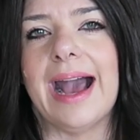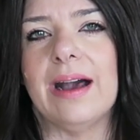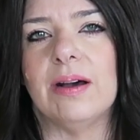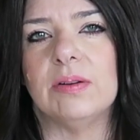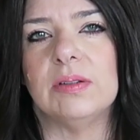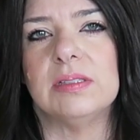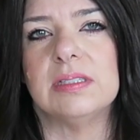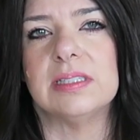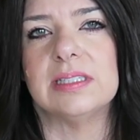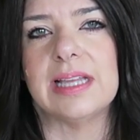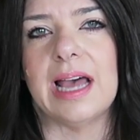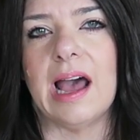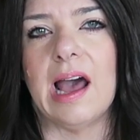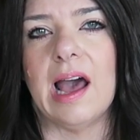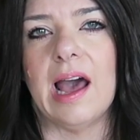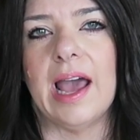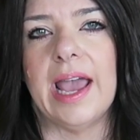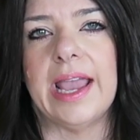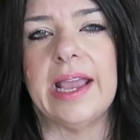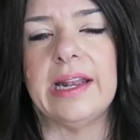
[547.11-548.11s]

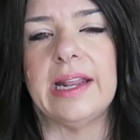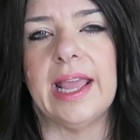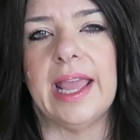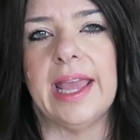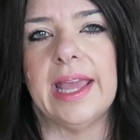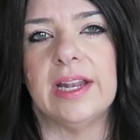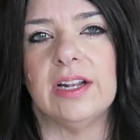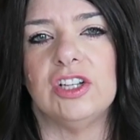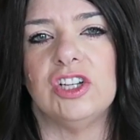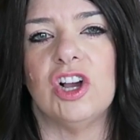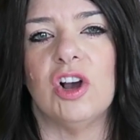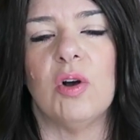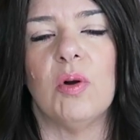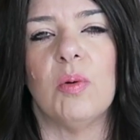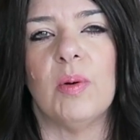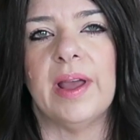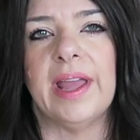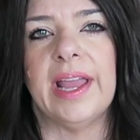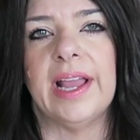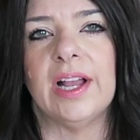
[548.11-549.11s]
outside and
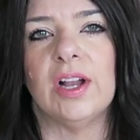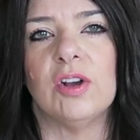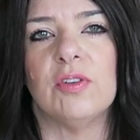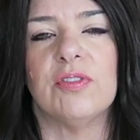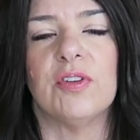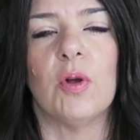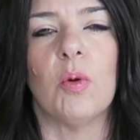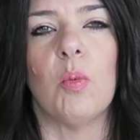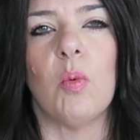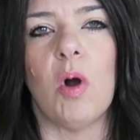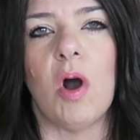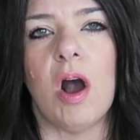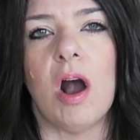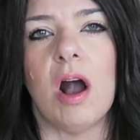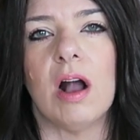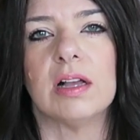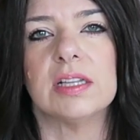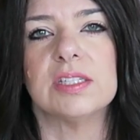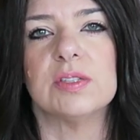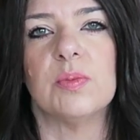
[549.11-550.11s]
going for
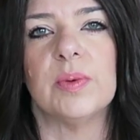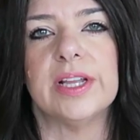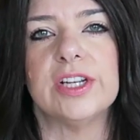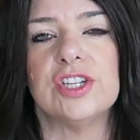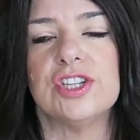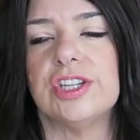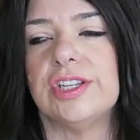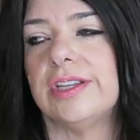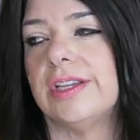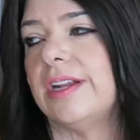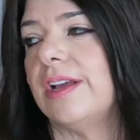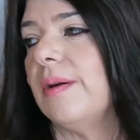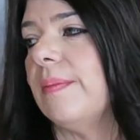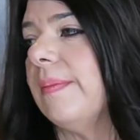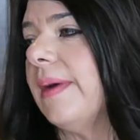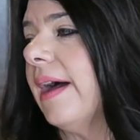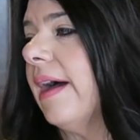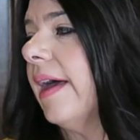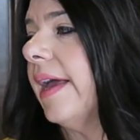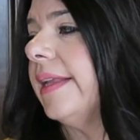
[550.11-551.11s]
walks, which,
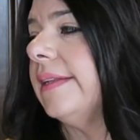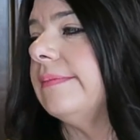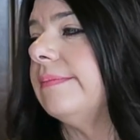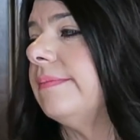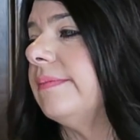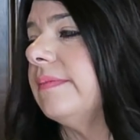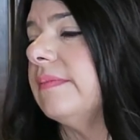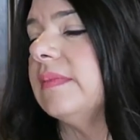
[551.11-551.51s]
mine,